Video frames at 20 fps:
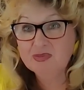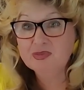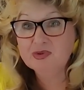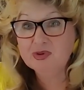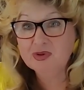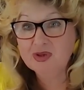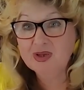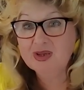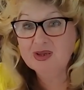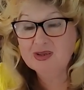
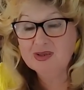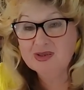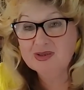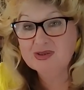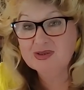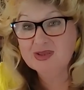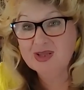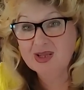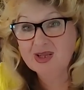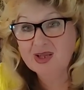doing
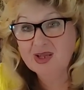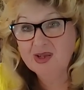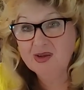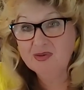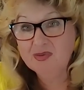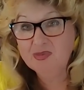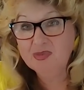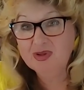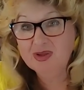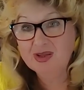this, they
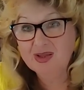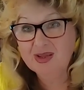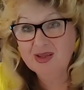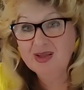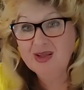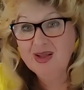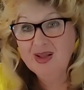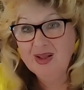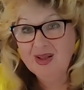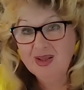gave me the
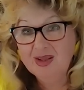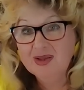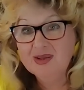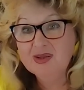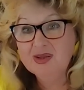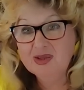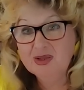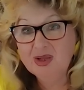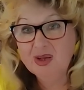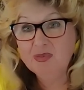
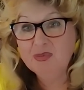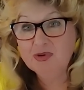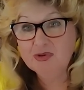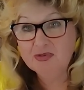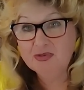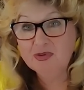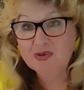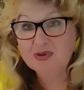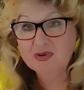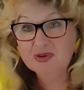
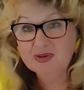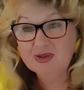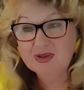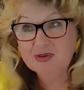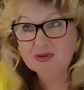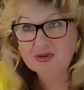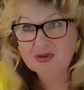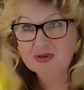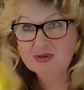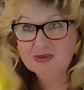
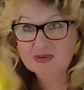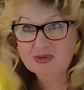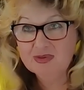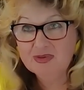DW40